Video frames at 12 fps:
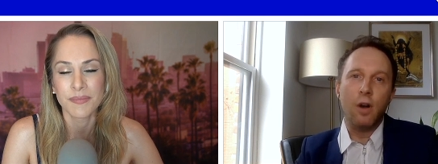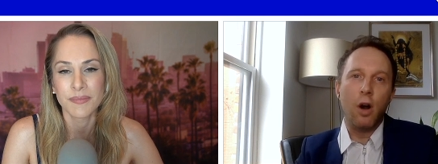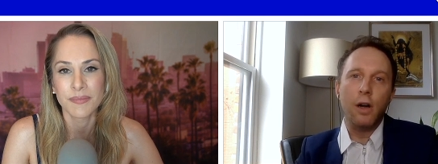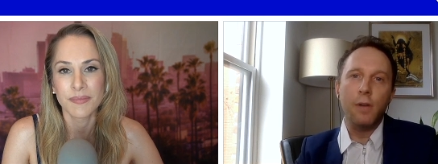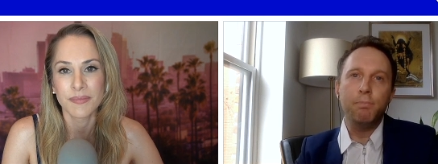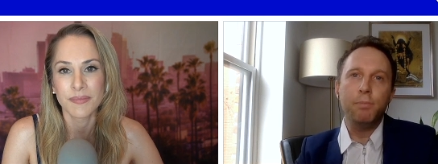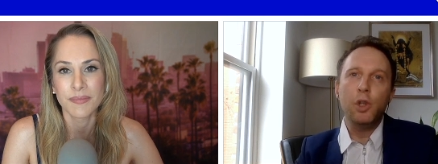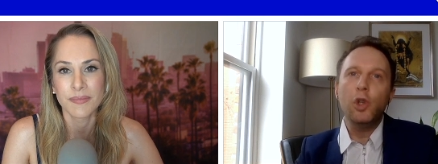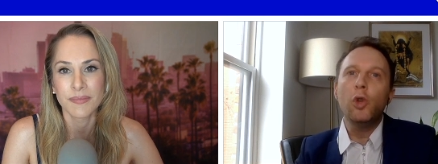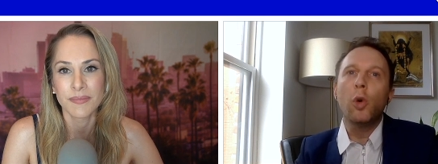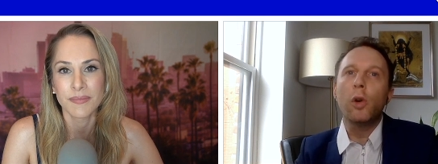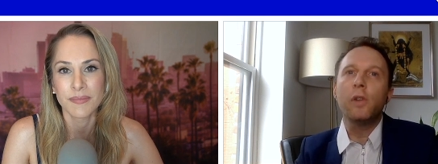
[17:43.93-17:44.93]
Speaker 1: are
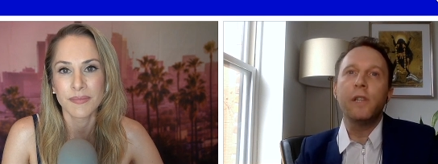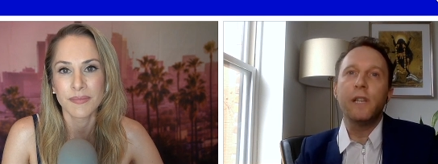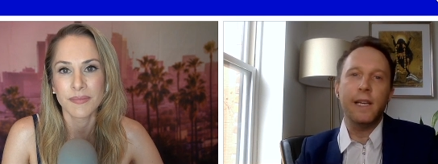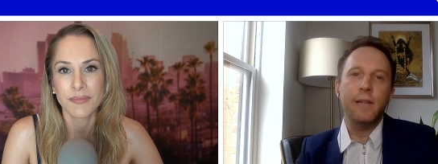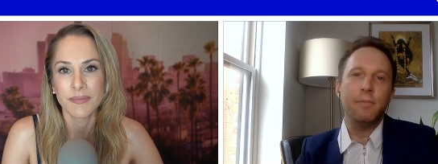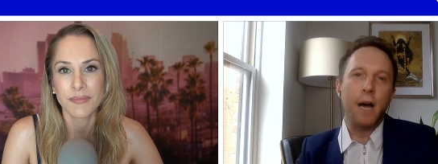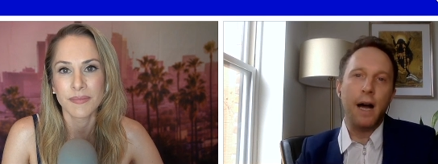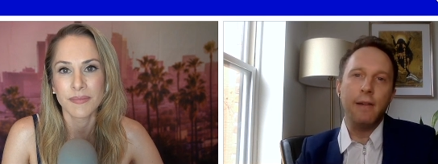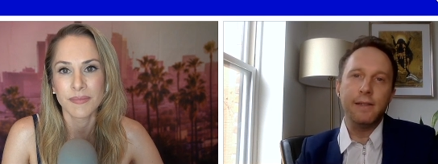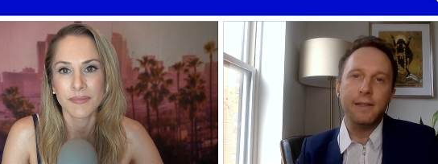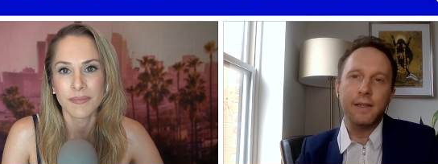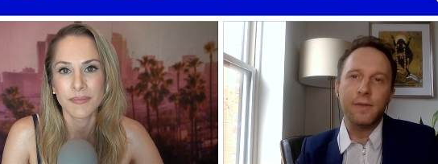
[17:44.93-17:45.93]
purely in
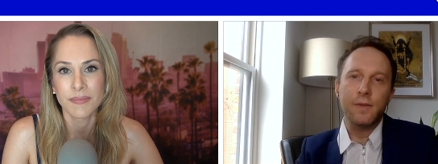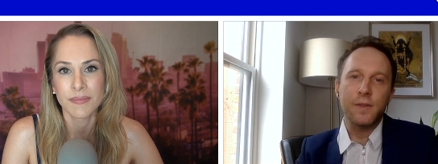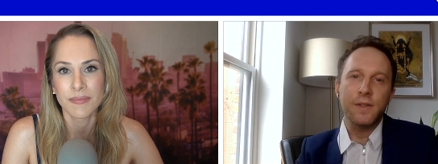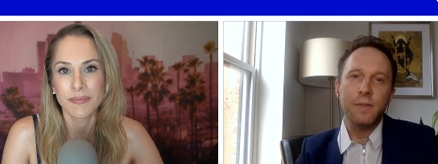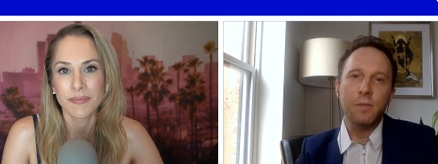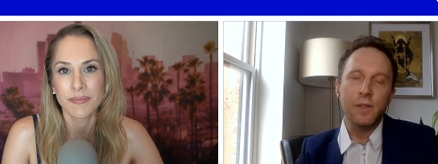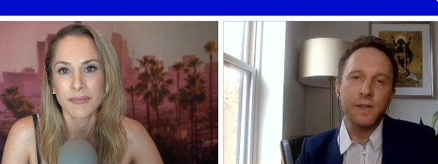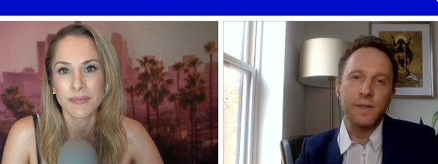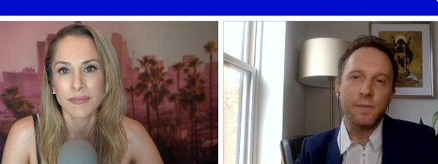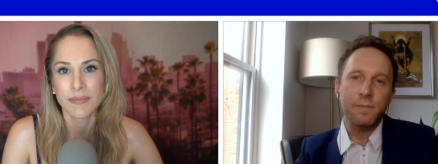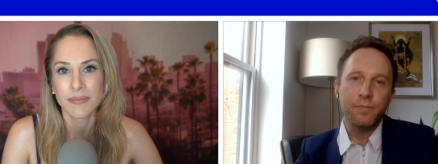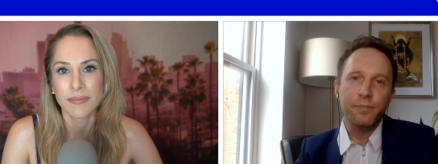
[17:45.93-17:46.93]
politics for
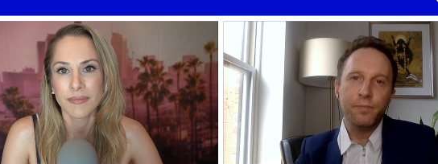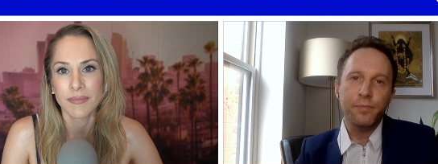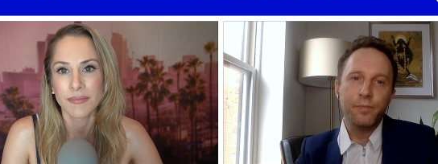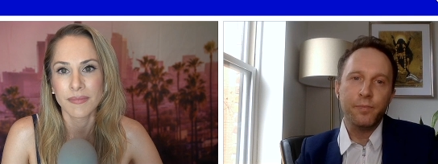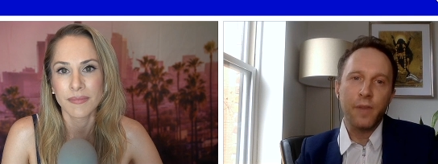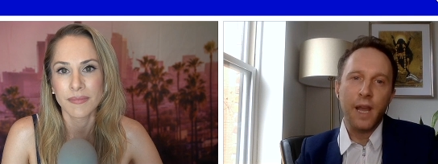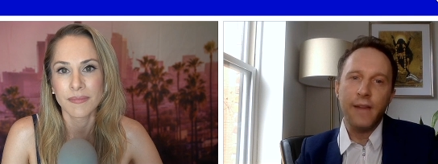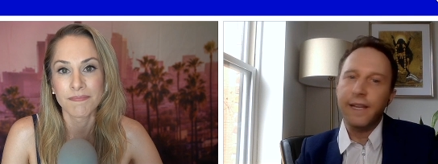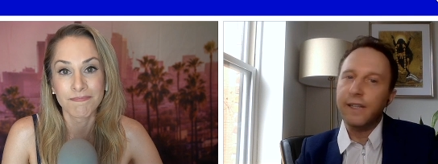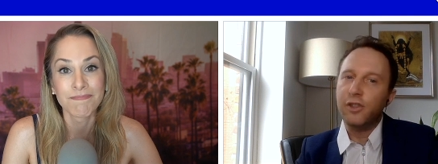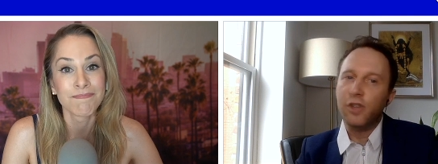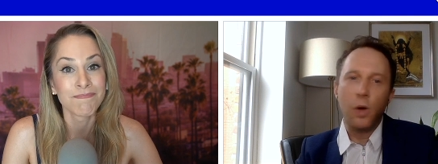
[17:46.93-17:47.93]
symbolism and they
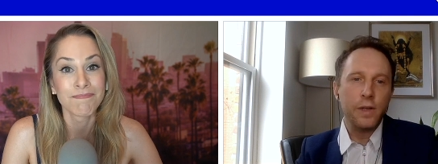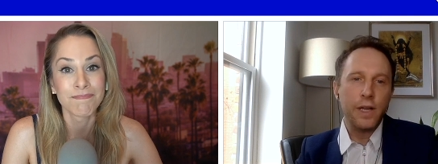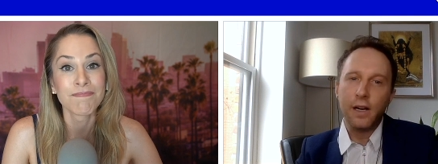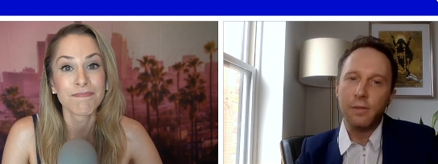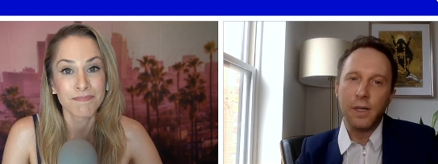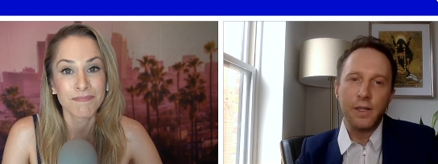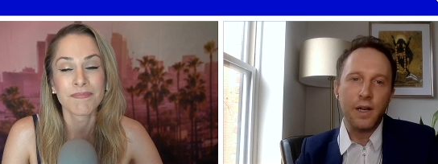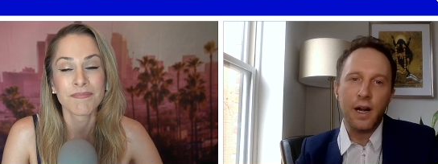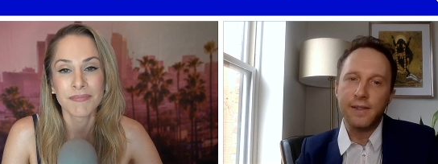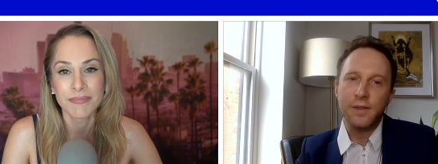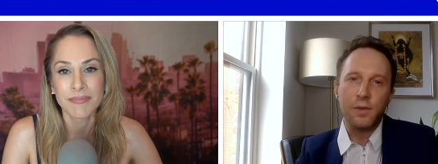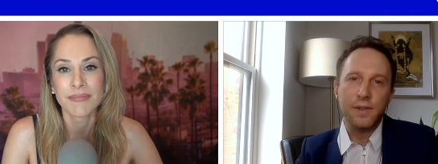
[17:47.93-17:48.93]
don't care about the
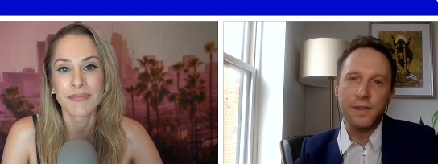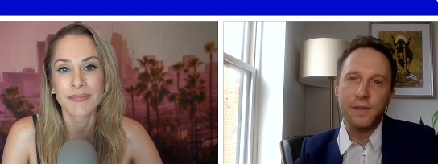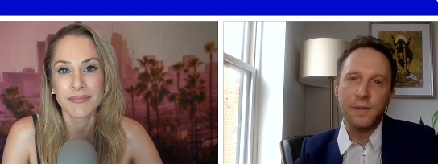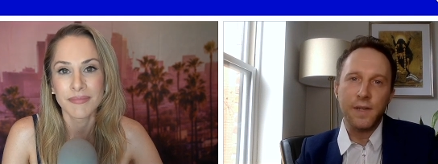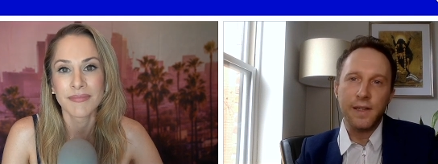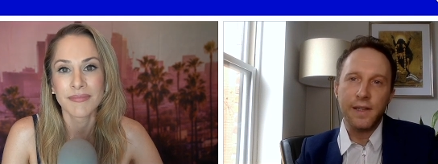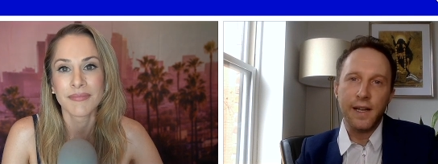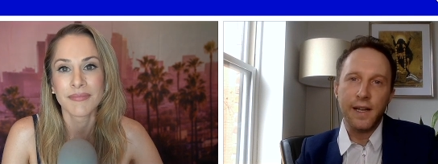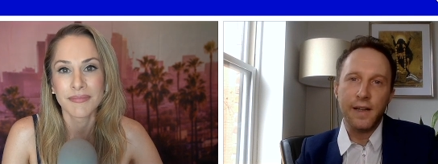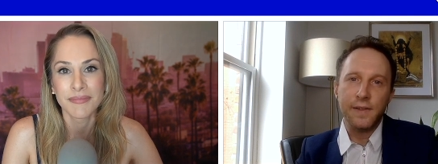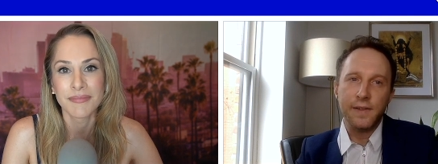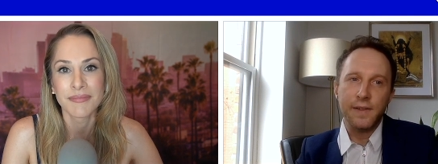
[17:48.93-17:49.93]
consequences of anything
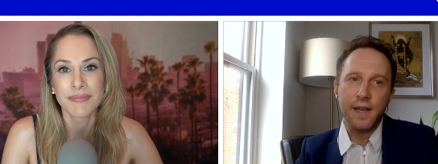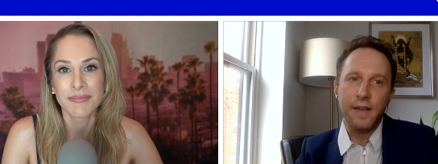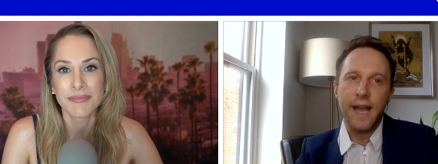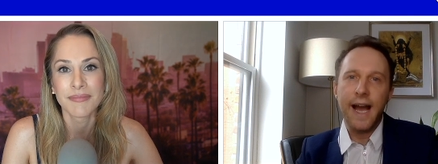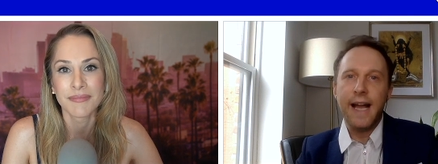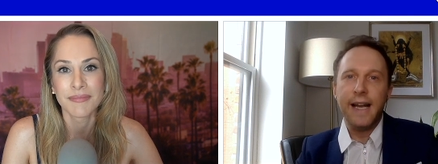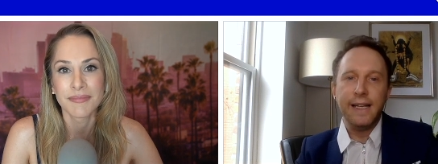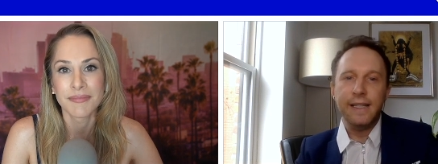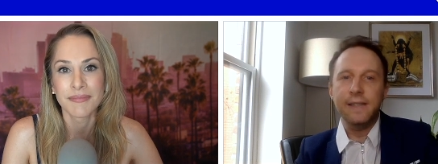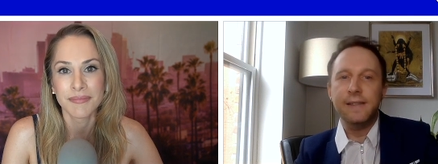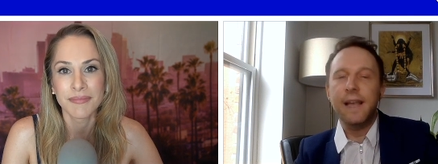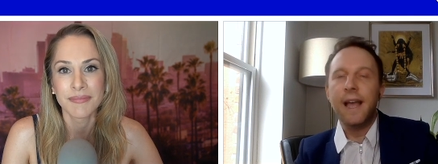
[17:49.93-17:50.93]
else and that
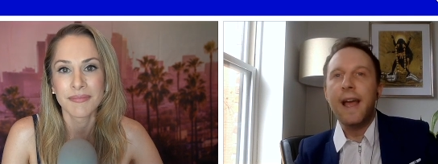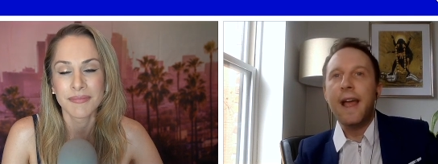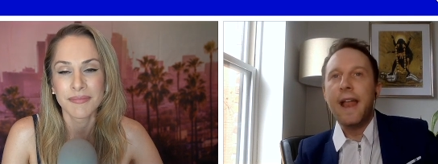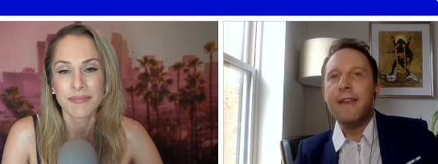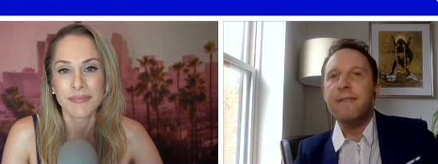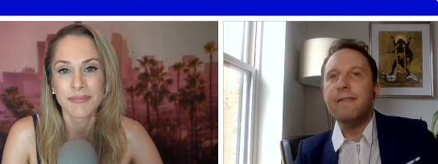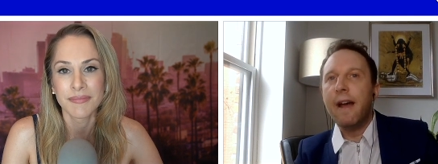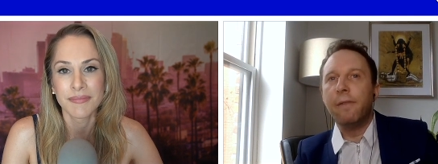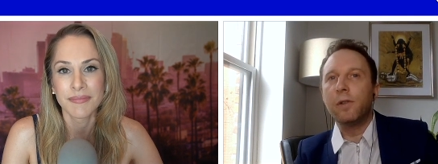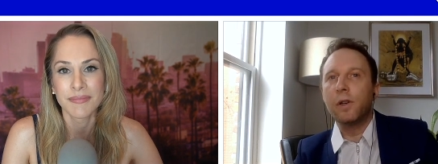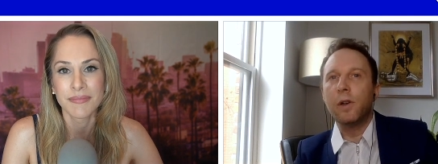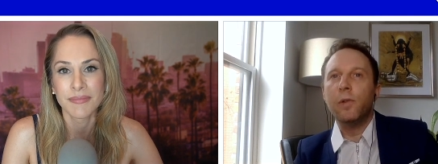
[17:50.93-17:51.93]
is
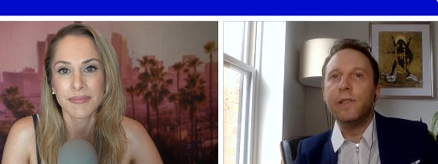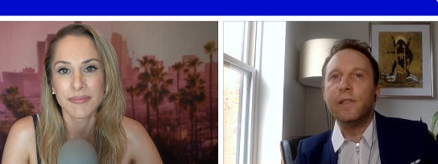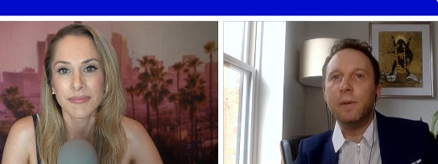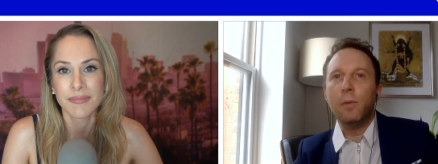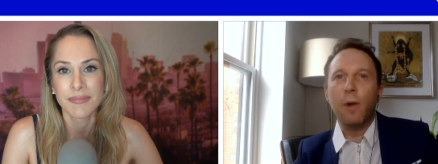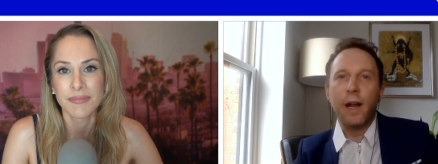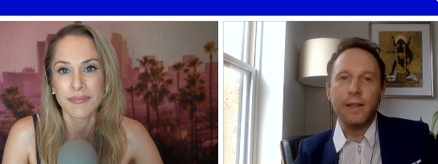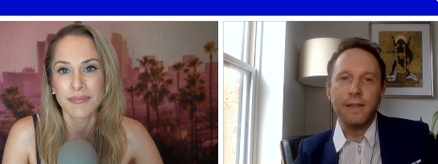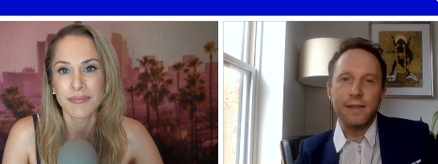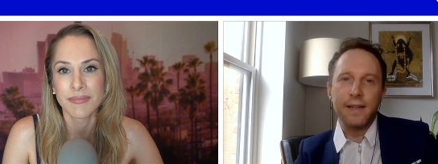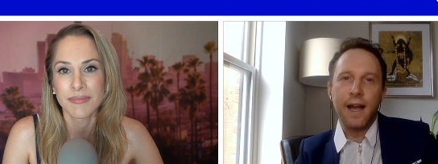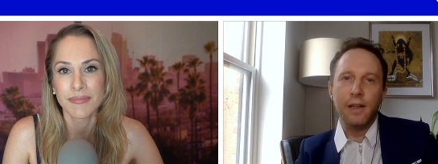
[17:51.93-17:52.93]
never going to be
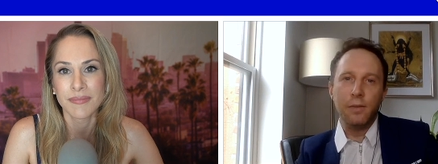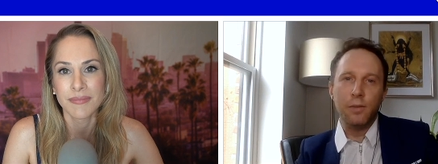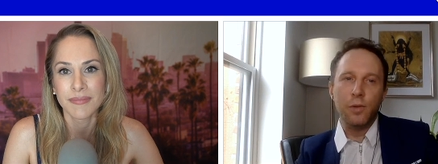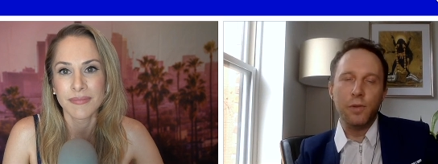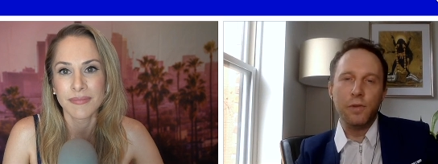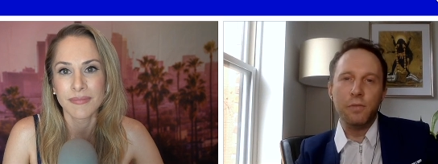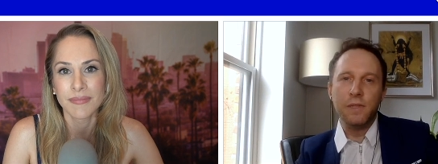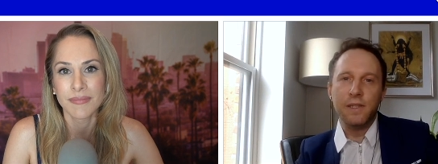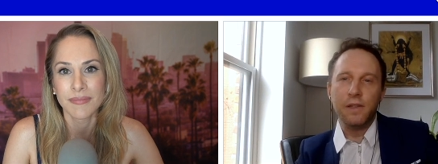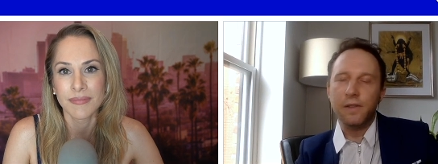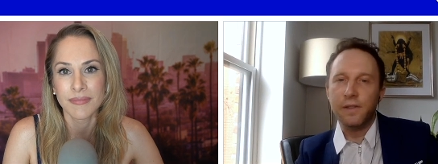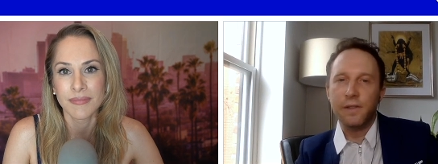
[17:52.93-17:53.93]
reconcilable with a
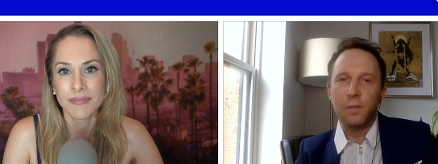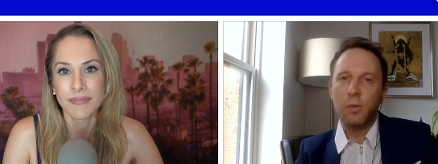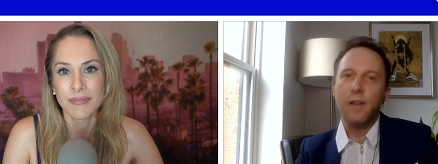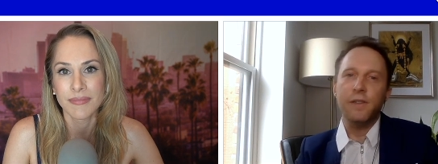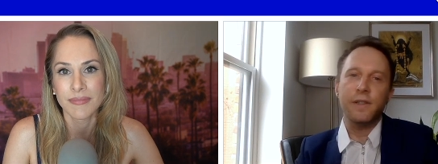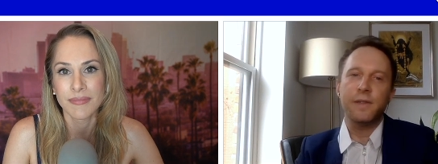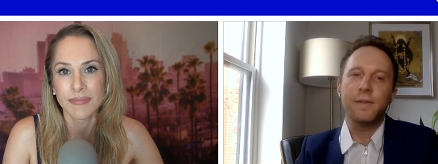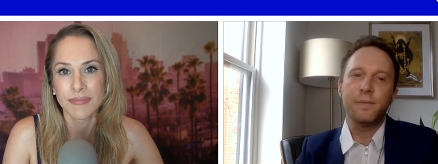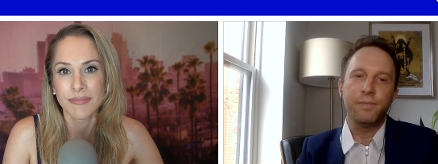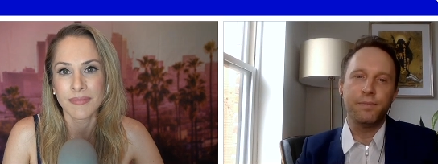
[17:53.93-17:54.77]
materialist project